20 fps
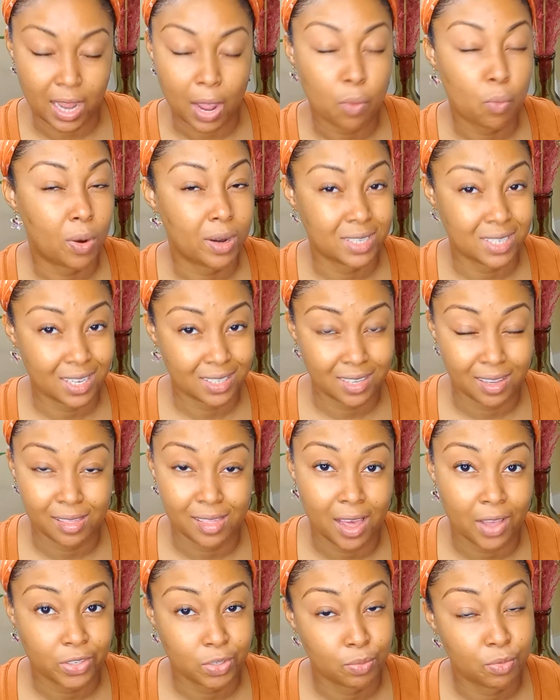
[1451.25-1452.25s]
I wanted to get to
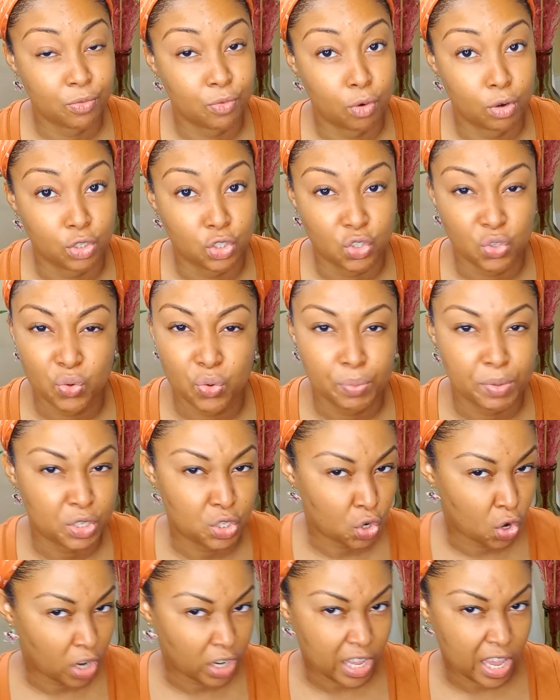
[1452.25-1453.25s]
1,000 before June,
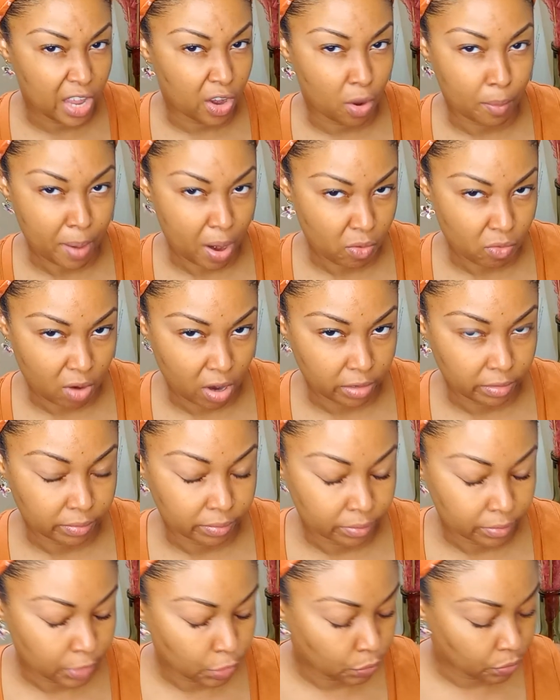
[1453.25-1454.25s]
but y'all ain't on my run.
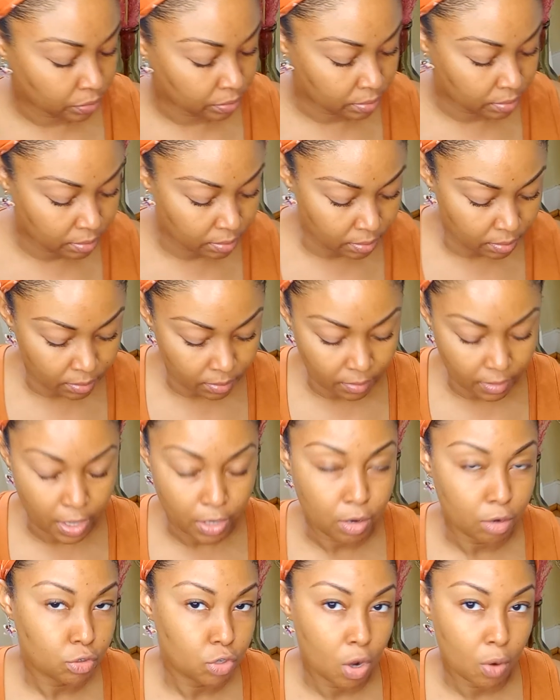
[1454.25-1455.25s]
I
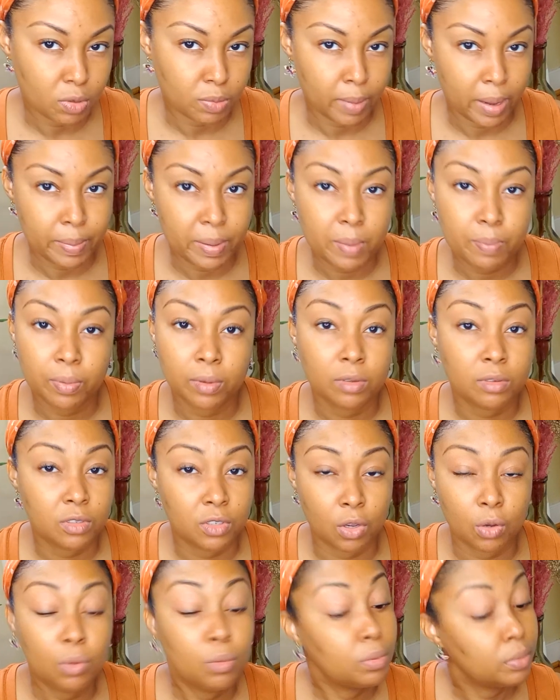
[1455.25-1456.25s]
thought y'all was my people.
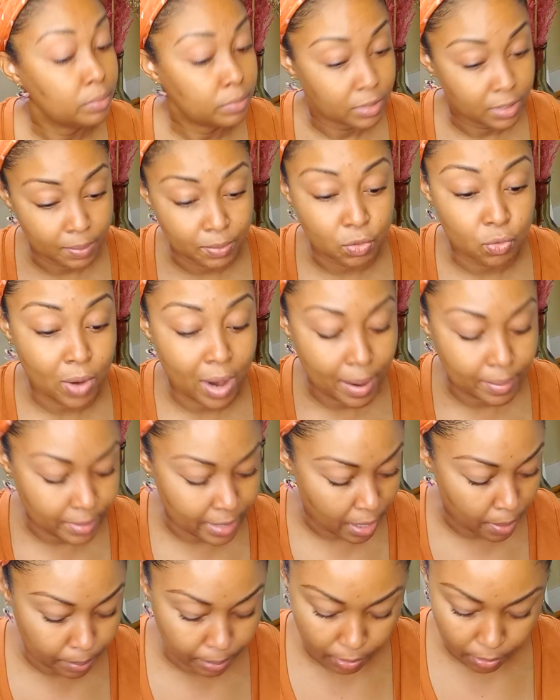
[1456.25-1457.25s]
So subscribe
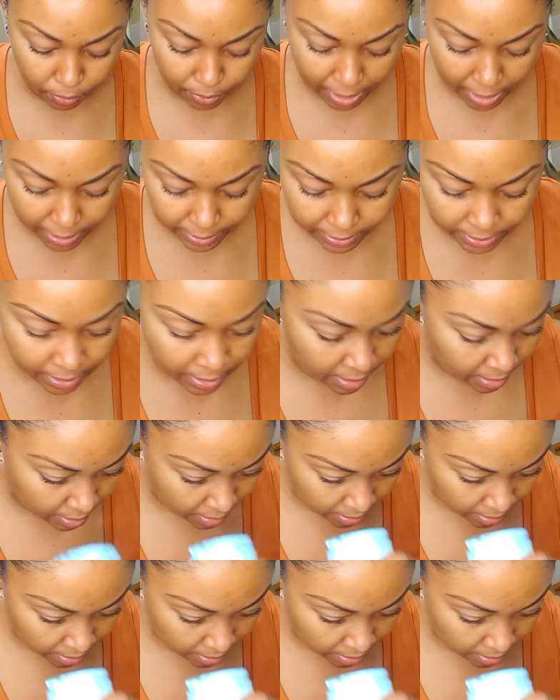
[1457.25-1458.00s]
down below, guys.